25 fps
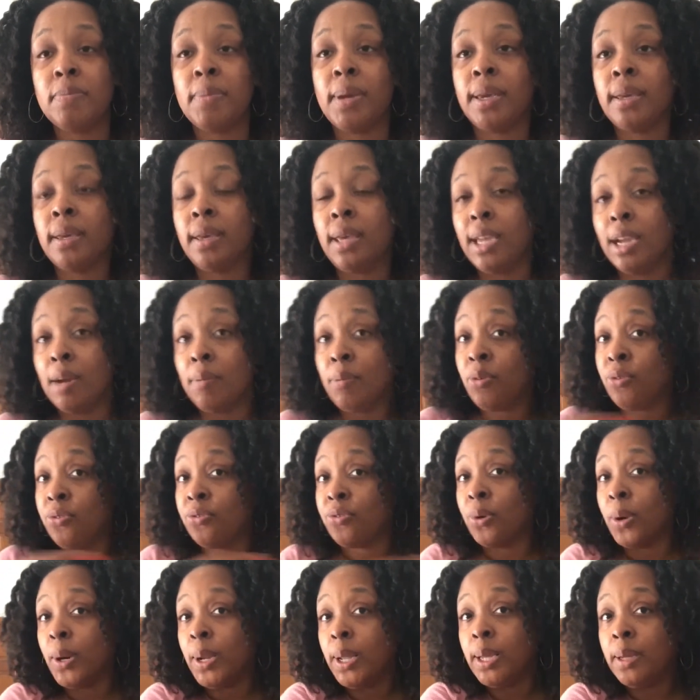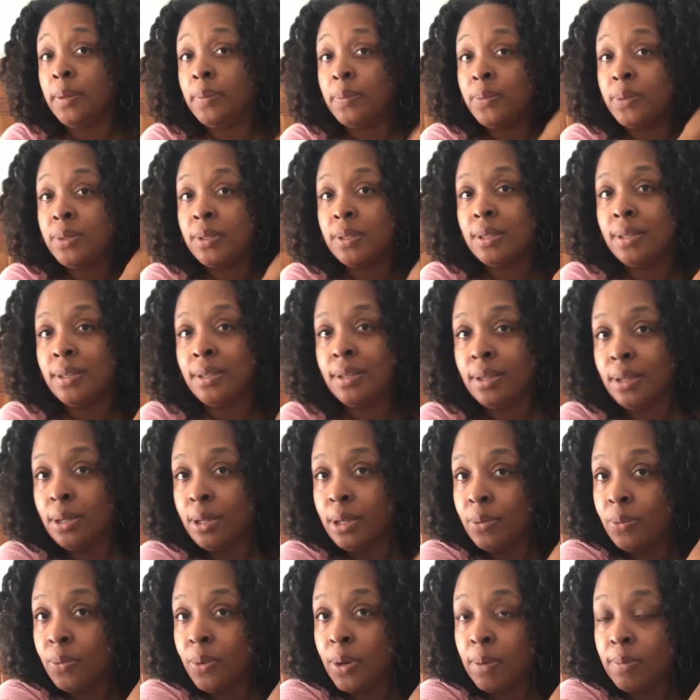my camera frames.
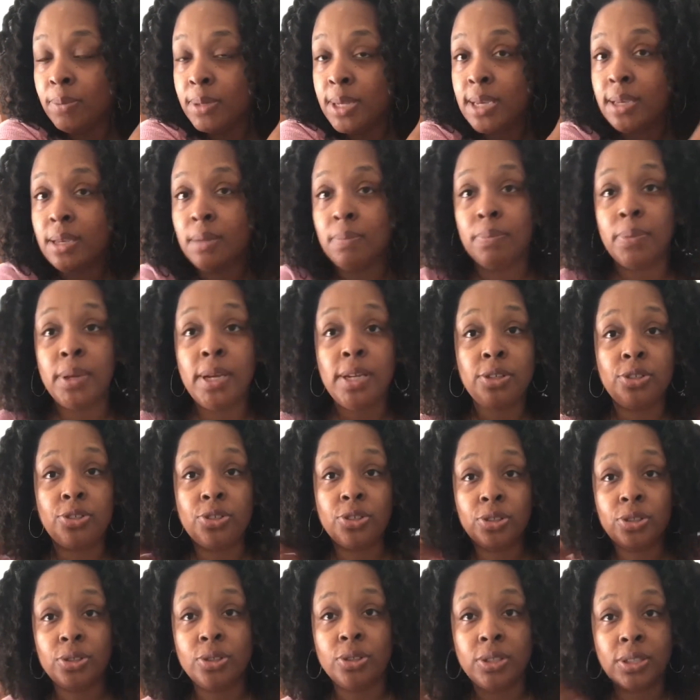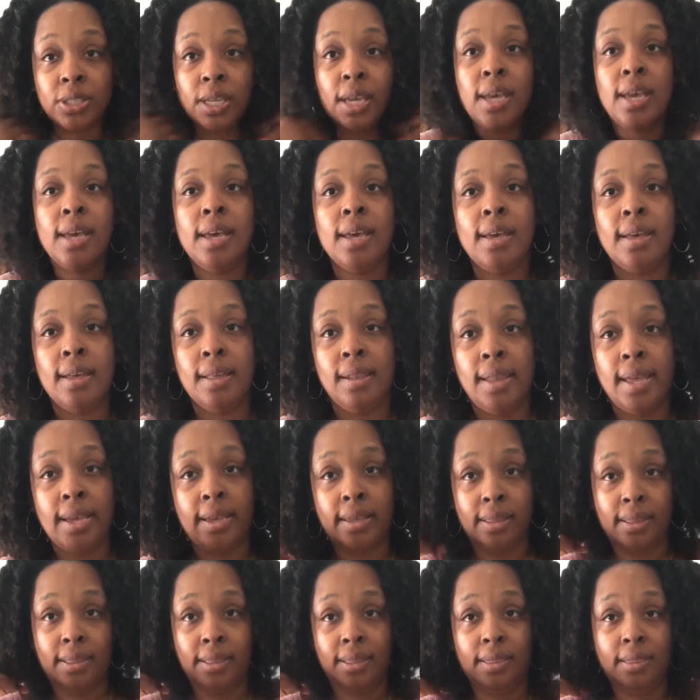I'm taking pictures.
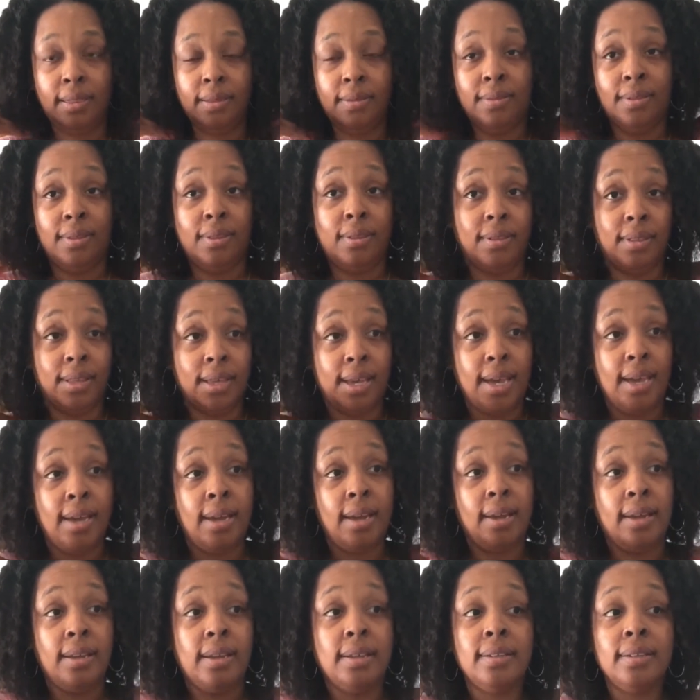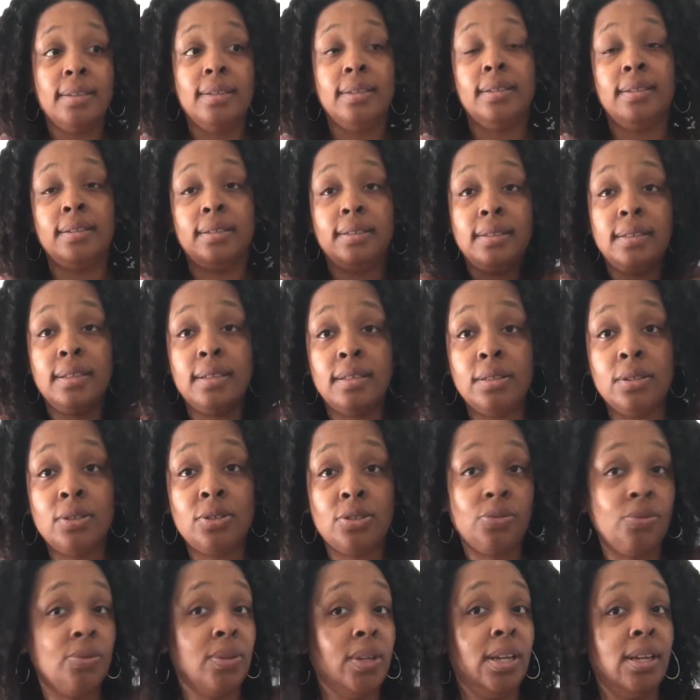Like, hey, this
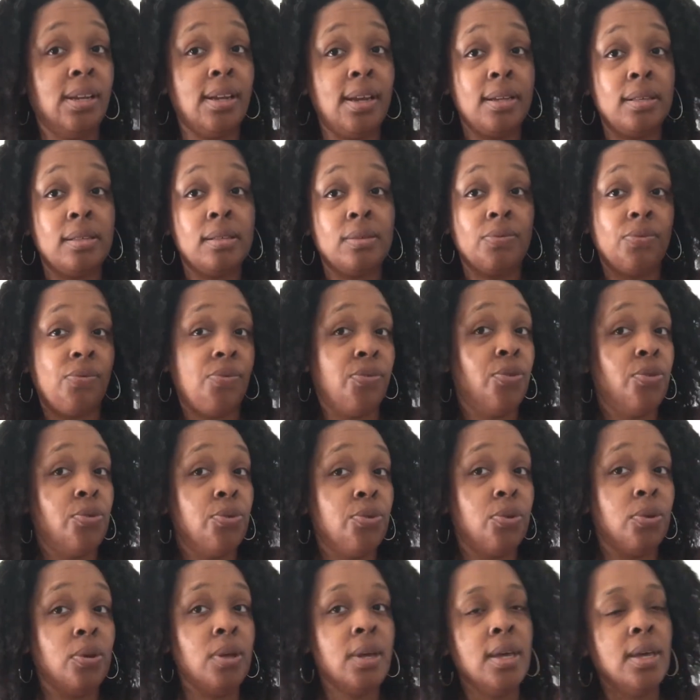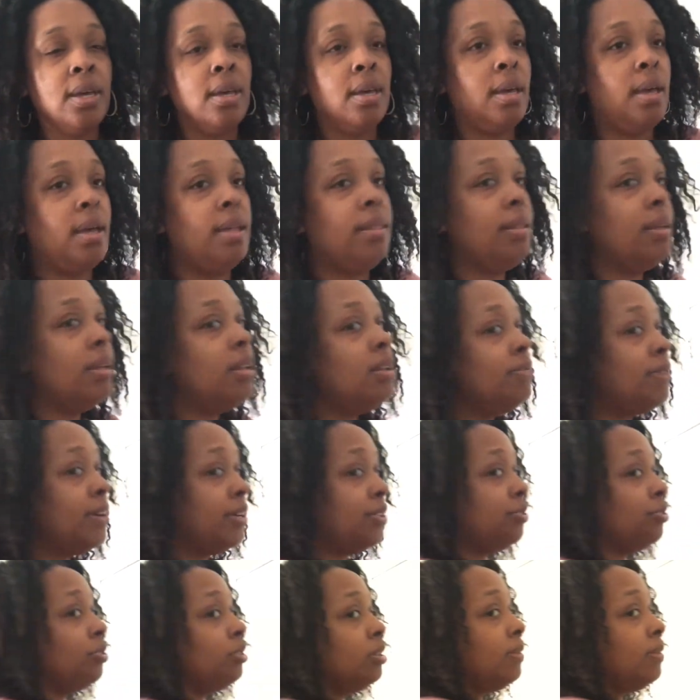looks really nice and full. And then if I turn